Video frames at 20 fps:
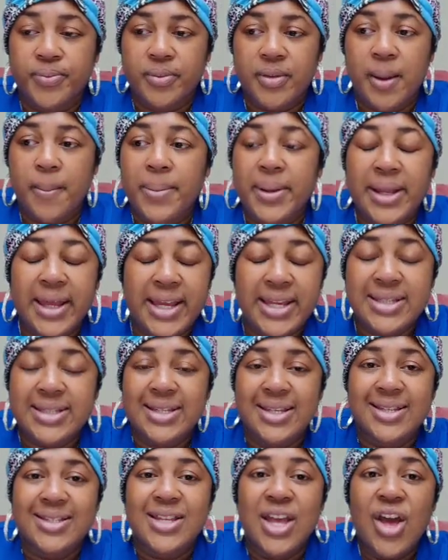
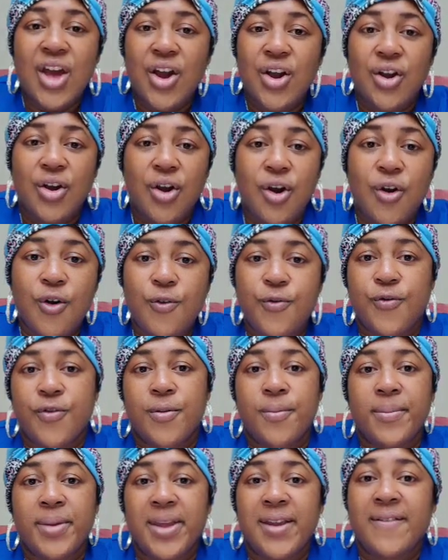places go from
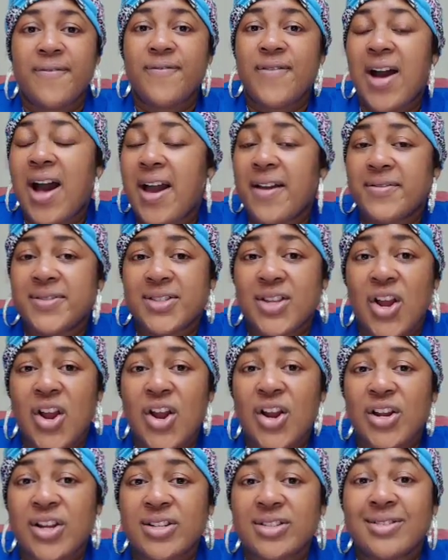being 5
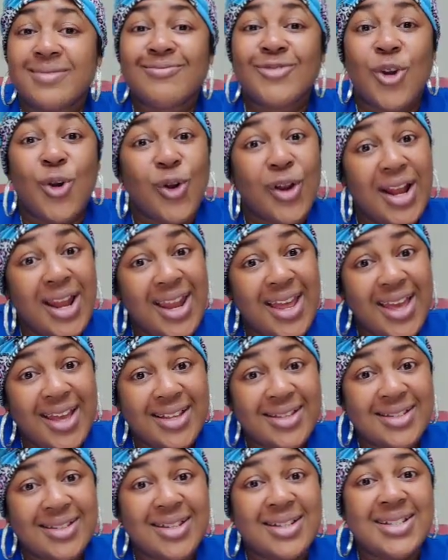stars or
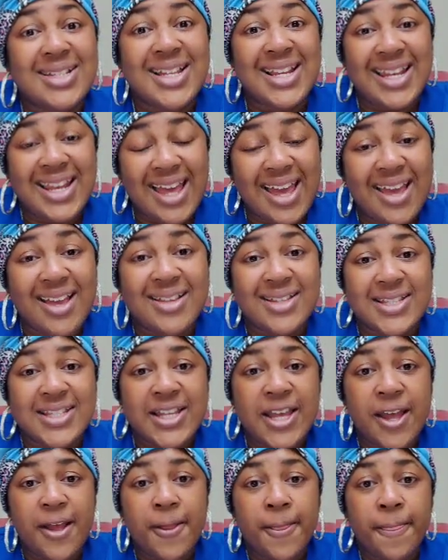less to less.
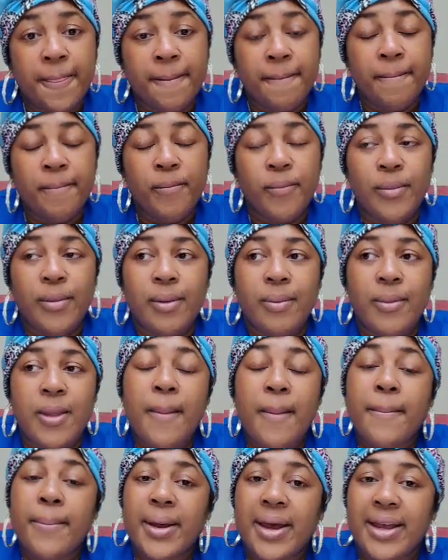
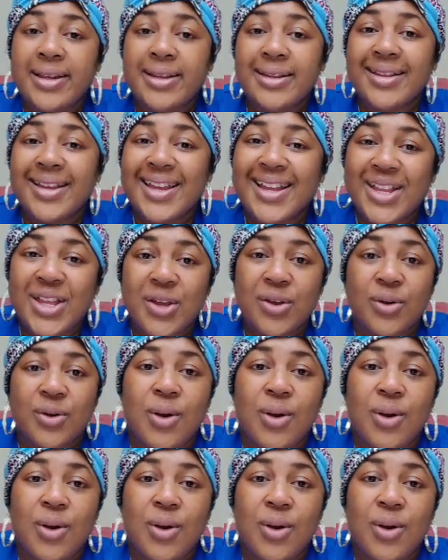But anywho,